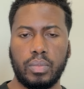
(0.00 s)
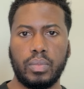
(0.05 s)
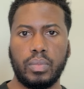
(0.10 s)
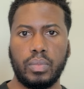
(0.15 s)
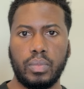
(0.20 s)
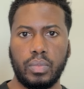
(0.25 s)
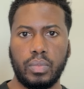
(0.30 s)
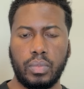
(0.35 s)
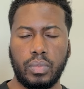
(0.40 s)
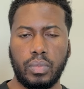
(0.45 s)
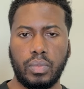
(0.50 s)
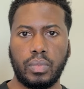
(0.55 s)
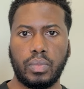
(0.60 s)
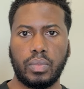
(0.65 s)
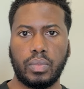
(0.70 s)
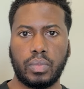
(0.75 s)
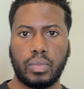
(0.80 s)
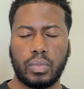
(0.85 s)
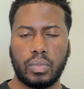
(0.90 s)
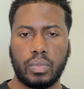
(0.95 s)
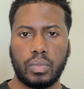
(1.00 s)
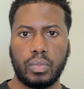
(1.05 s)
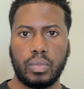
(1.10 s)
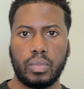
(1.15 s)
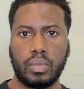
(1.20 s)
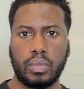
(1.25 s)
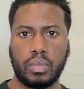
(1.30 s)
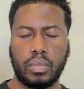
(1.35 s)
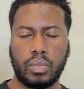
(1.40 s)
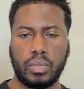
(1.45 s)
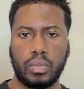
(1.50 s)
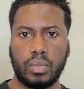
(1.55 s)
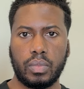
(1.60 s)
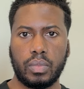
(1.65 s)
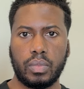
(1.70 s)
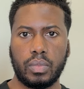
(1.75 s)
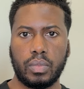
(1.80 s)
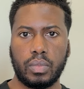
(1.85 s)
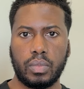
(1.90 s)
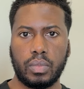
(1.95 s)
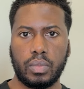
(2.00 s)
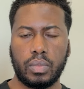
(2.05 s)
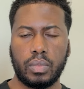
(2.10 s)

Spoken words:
No words are spoken by the person on screen.